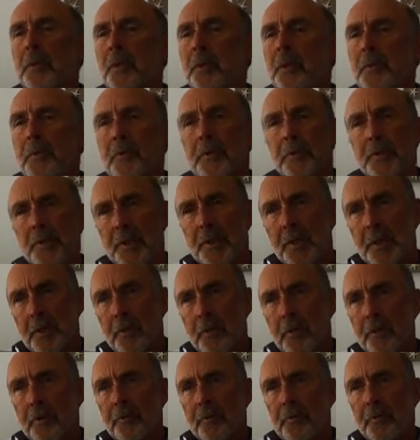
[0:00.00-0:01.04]
Miller has done a
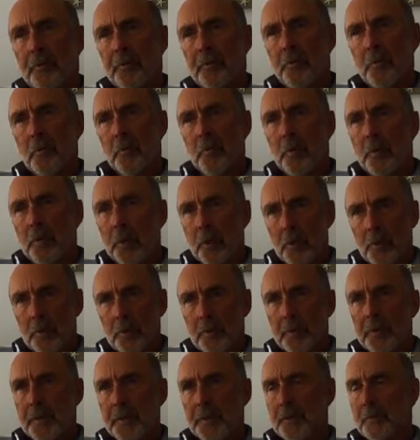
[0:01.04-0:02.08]
lot of work
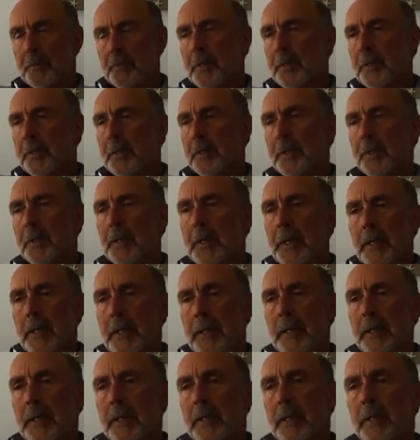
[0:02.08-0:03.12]
on this one.
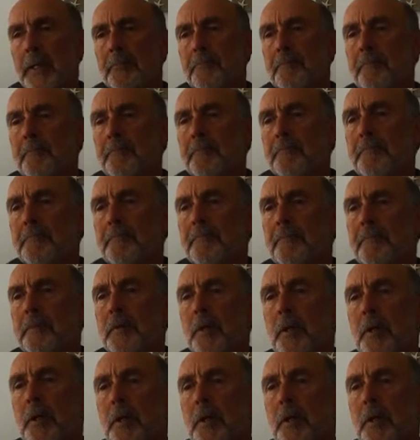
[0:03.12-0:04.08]
Um, you